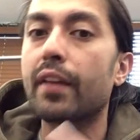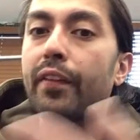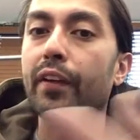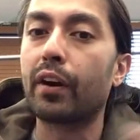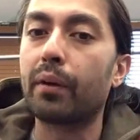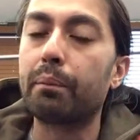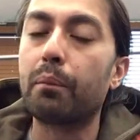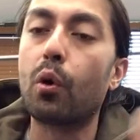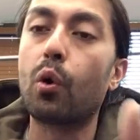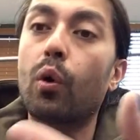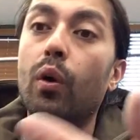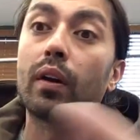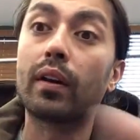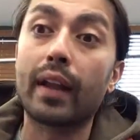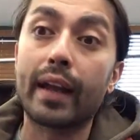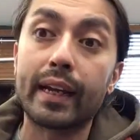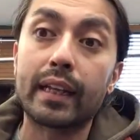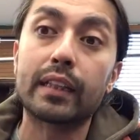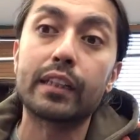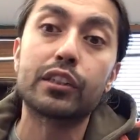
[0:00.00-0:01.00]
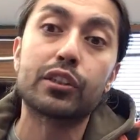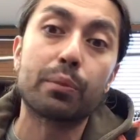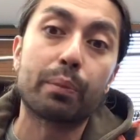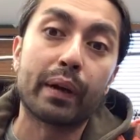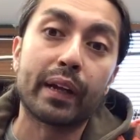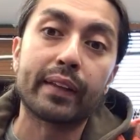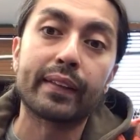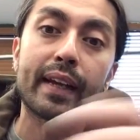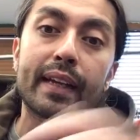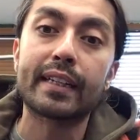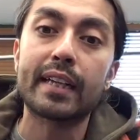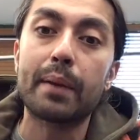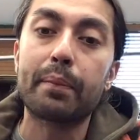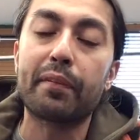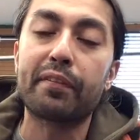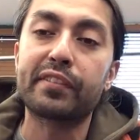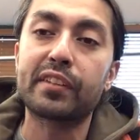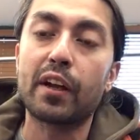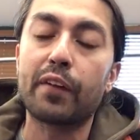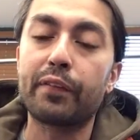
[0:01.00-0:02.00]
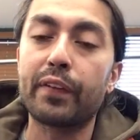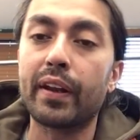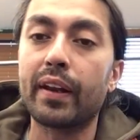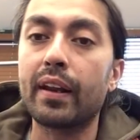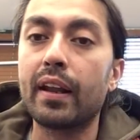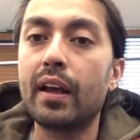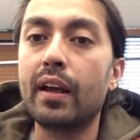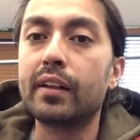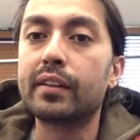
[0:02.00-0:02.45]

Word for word: they're more likely to bring that type of stuff in.